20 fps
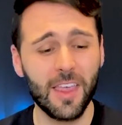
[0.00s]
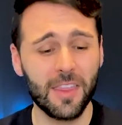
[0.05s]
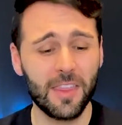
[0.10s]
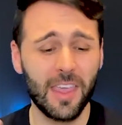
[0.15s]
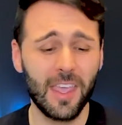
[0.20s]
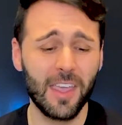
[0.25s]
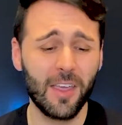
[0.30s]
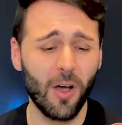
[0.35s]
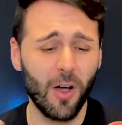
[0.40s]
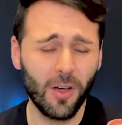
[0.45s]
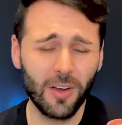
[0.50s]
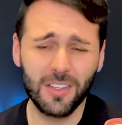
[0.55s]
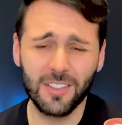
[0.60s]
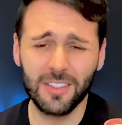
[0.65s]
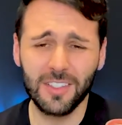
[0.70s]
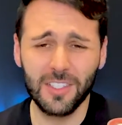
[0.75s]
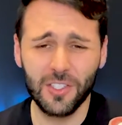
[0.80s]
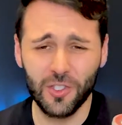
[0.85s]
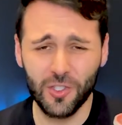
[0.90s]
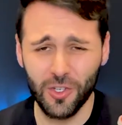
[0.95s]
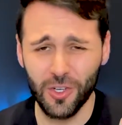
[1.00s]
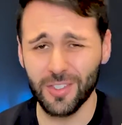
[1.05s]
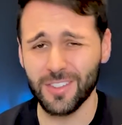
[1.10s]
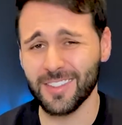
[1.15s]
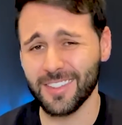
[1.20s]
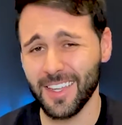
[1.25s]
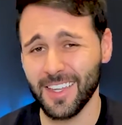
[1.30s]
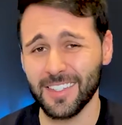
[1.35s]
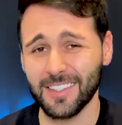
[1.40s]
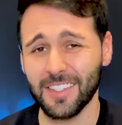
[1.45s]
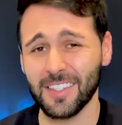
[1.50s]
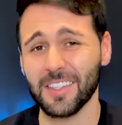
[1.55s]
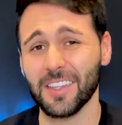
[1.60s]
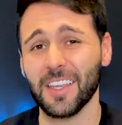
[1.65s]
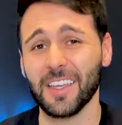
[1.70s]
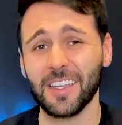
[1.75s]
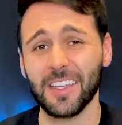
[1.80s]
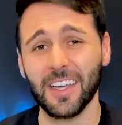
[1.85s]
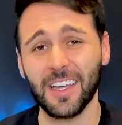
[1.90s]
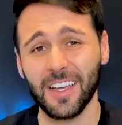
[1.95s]
They honestly just tasted
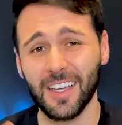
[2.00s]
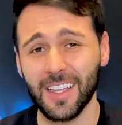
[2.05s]
like a